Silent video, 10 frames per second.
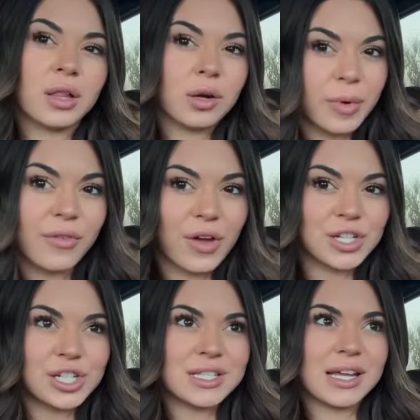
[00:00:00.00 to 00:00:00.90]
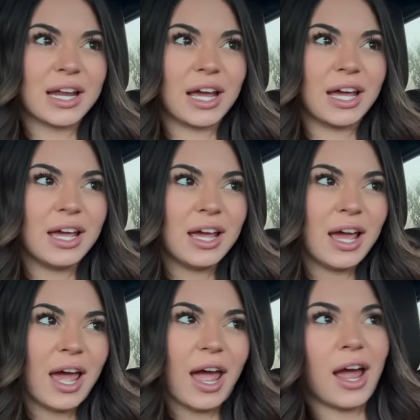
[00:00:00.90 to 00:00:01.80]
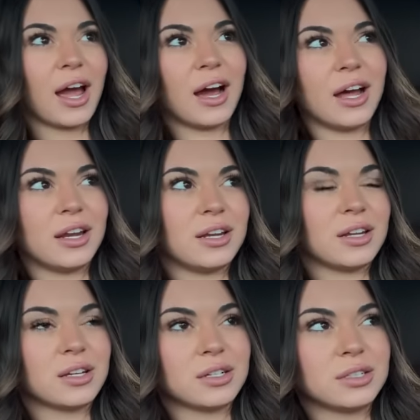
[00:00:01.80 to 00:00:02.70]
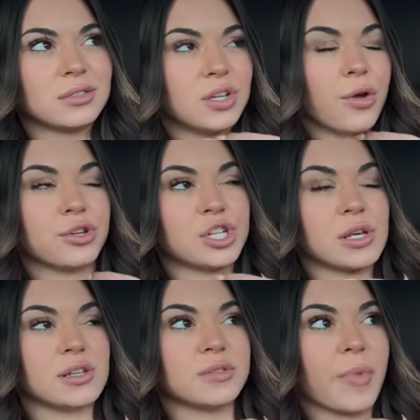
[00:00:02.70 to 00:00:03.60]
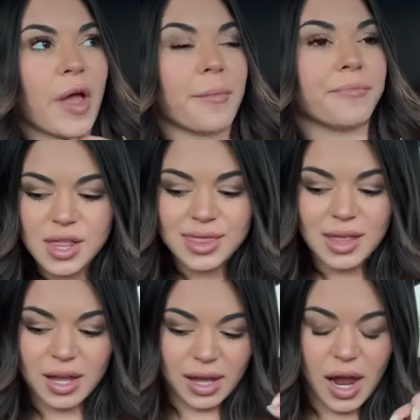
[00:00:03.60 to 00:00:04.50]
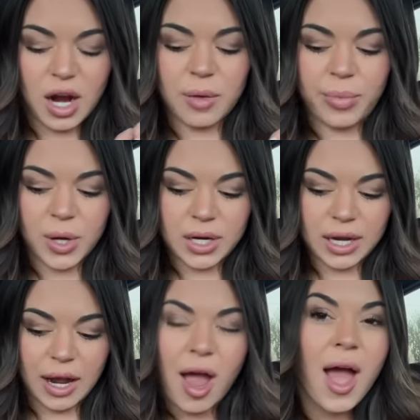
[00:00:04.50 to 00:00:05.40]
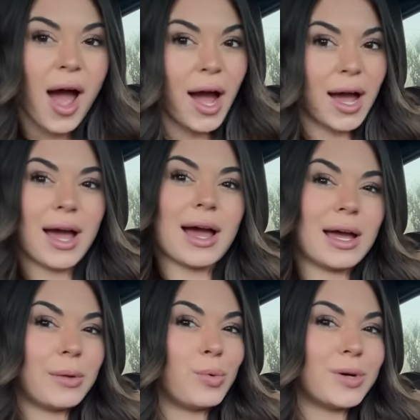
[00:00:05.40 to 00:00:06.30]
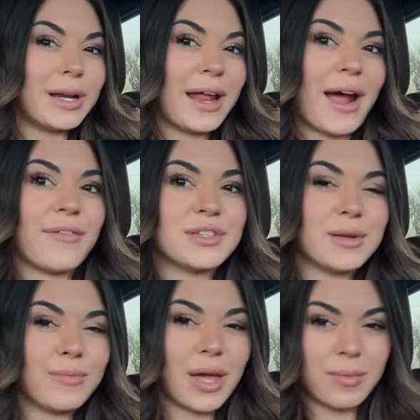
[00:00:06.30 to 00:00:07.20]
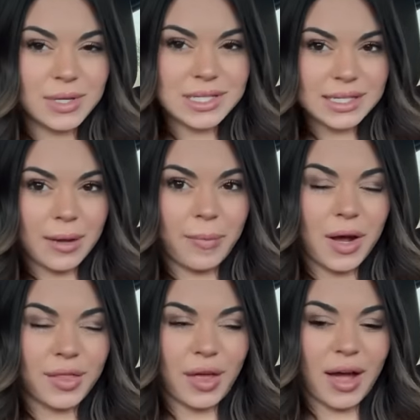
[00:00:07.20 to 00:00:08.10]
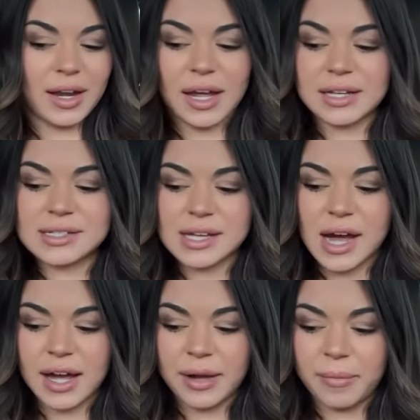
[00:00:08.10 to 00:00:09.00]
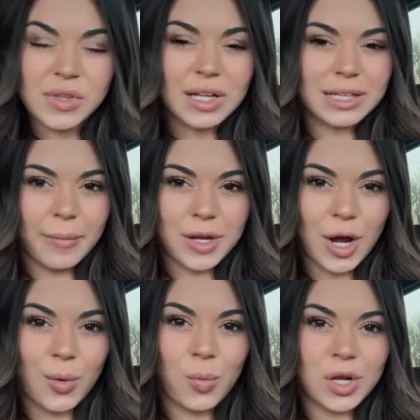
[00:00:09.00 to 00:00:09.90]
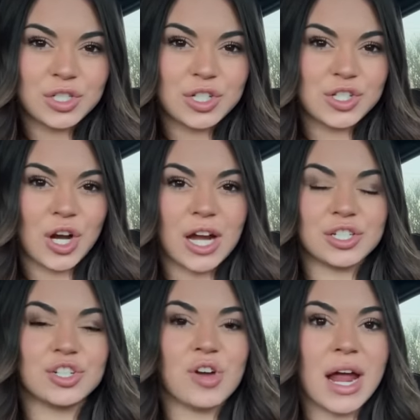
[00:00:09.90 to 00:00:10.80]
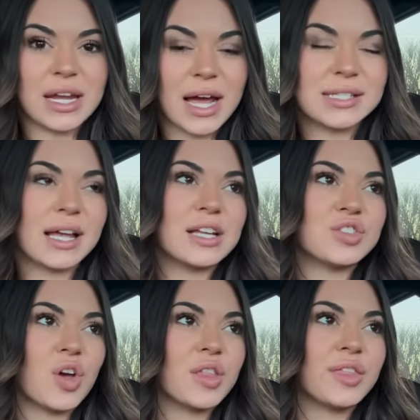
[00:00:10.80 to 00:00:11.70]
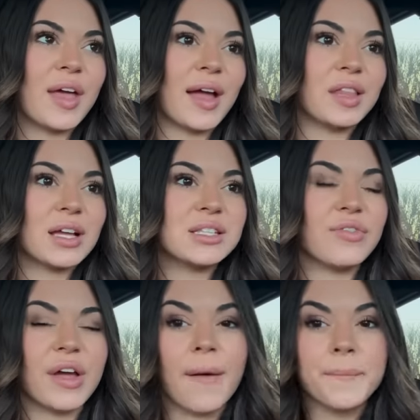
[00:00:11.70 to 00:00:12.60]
little bit of veggies in it and no cheese, but the carrot pudding, I would have to maybe skip on that next time. Let me know which dessert I should try next. I saw that they had lots of like